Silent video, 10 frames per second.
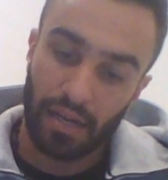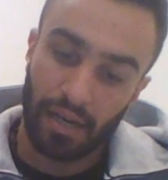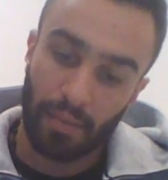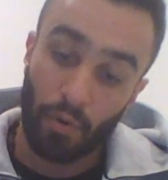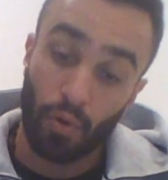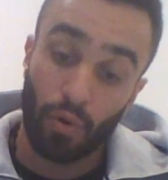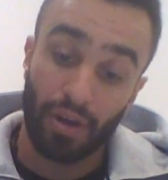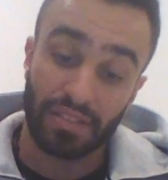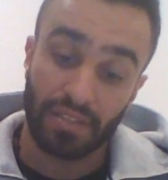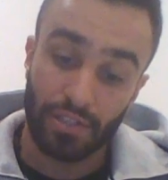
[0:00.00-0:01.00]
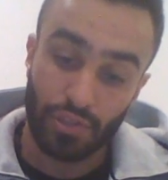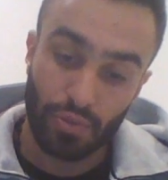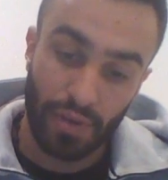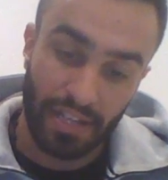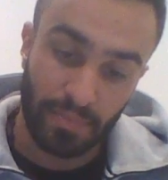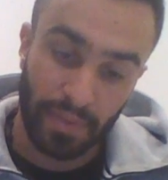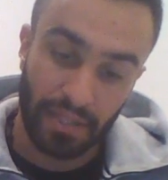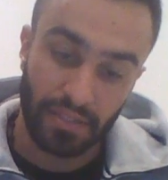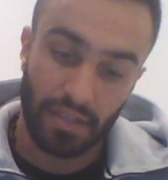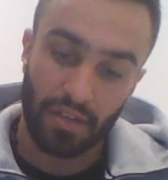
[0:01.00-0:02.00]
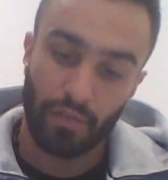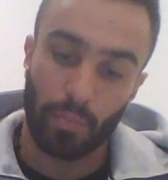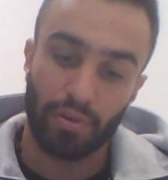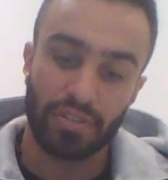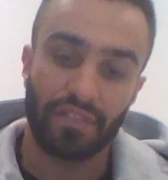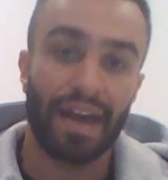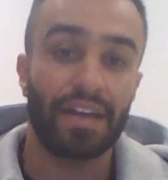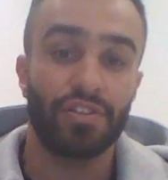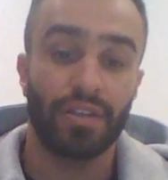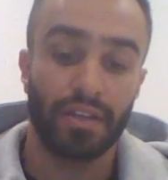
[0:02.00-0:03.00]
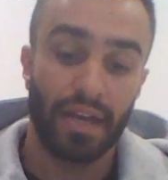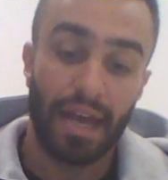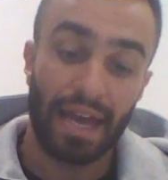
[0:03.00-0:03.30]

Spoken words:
are all essential aspects for positive aging